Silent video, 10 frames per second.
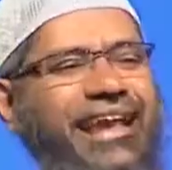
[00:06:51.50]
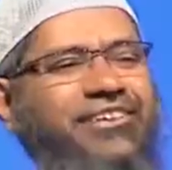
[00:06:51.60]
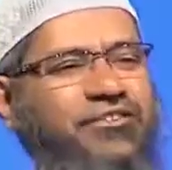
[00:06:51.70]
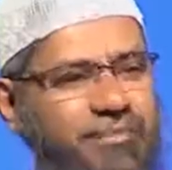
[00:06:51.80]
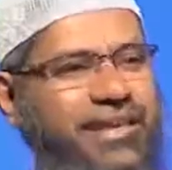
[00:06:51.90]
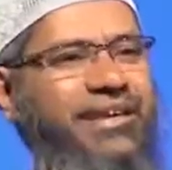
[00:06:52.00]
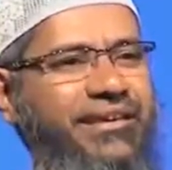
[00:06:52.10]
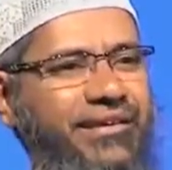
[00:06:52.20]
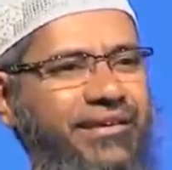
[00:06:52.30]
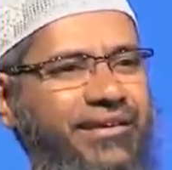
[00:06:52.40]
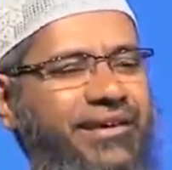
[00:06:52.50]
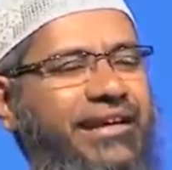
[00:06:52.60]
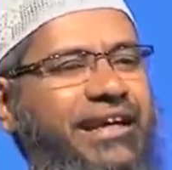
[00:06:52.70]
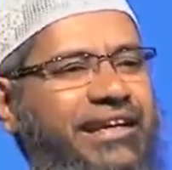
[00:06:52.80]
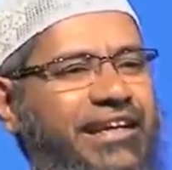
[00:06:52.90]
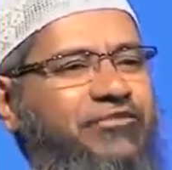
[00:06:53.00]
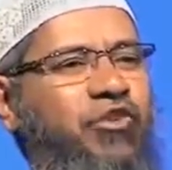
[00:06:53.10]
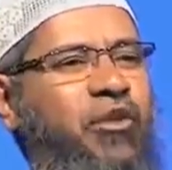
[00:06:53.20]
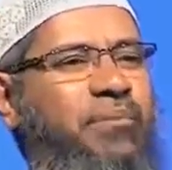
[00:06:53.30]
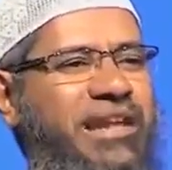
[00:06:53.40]
tells me he does
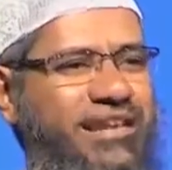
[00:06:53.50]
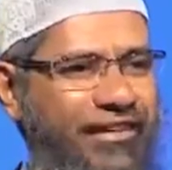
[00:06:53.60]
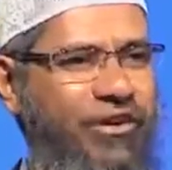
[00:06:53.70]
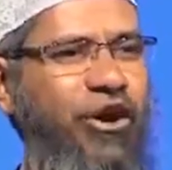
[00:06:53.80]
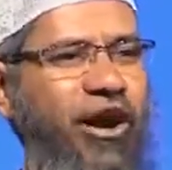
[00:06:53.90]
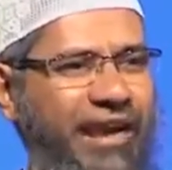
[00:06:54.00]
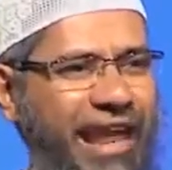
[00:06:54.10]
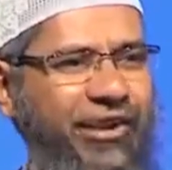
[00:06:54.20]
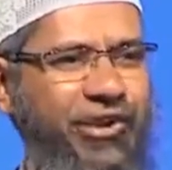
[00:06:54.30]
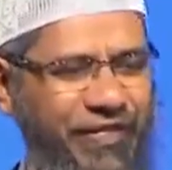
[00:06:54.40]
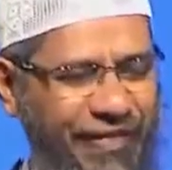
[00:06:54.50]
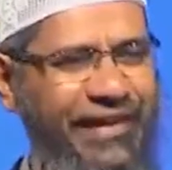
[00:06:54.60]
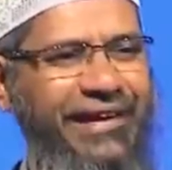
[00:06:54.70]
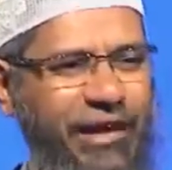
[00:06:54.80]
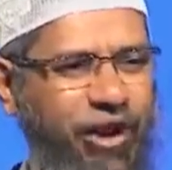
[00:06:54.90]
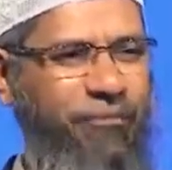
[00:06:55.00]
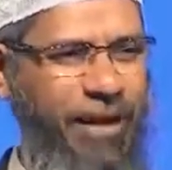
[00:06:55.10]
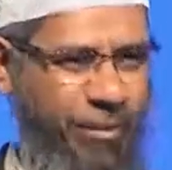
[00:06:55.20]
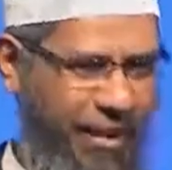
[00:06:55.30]
not believe in God like your theory of Big